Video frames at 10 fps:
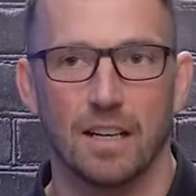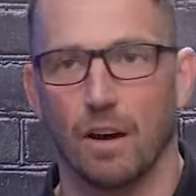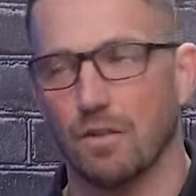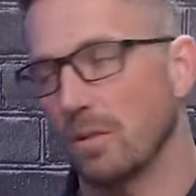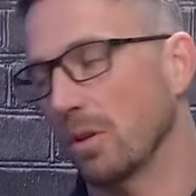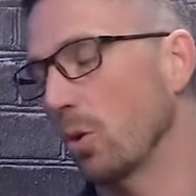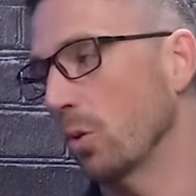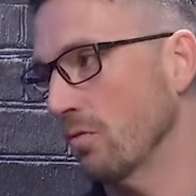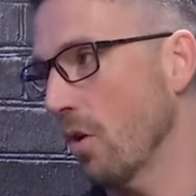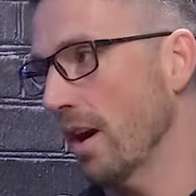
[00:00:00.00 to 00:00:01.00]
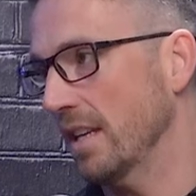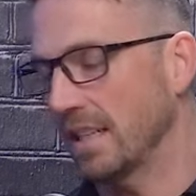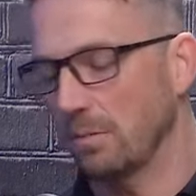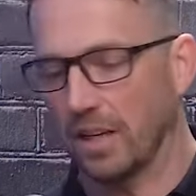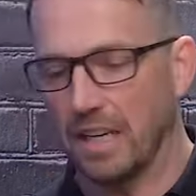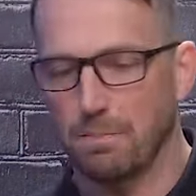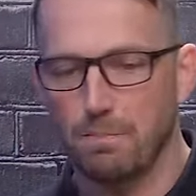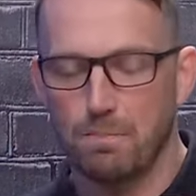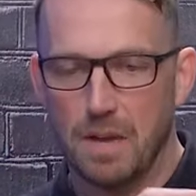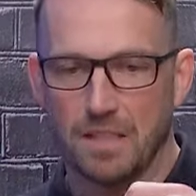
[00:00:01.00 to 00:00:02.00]
obviously with Gordon Ryan, it seems like
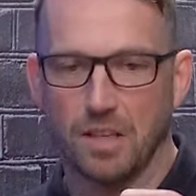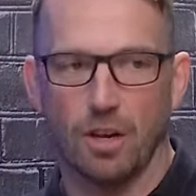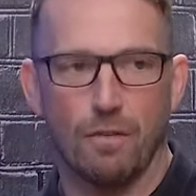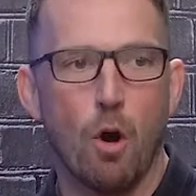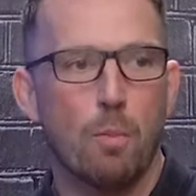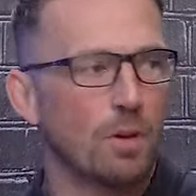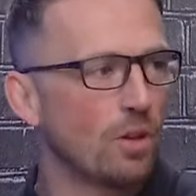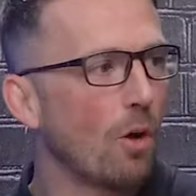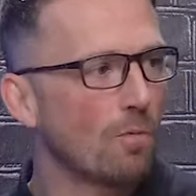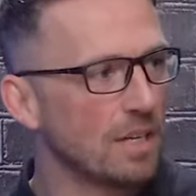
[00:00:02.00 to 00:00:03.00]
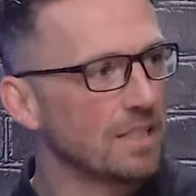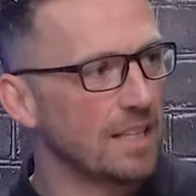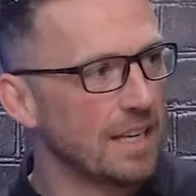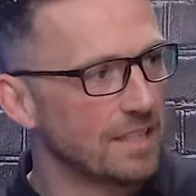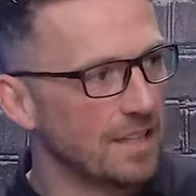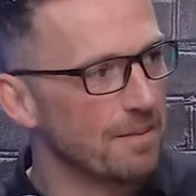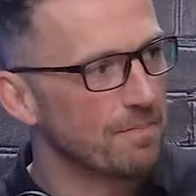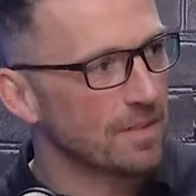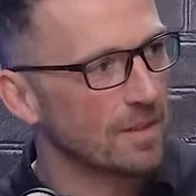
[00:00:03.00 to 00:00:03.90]
it's kind of opened up recently, isn't it?